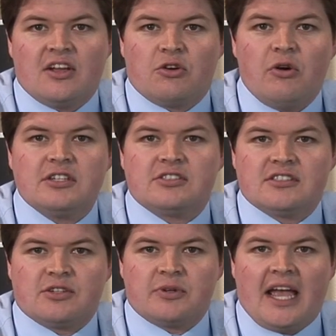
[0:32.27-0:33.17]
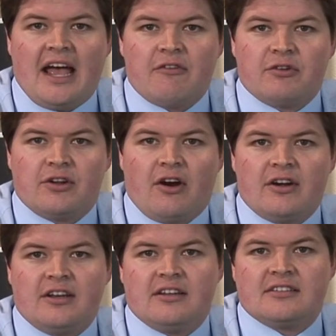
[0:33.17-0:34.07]
questions that we have
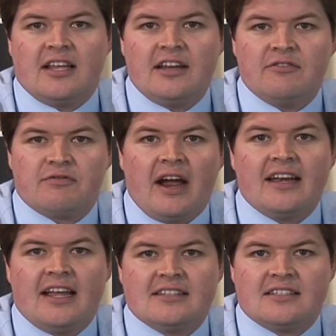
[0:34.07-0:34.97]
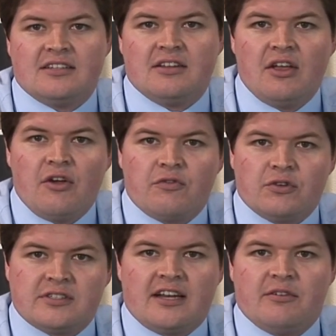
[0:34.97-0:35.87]
regarding tenant financing for tenant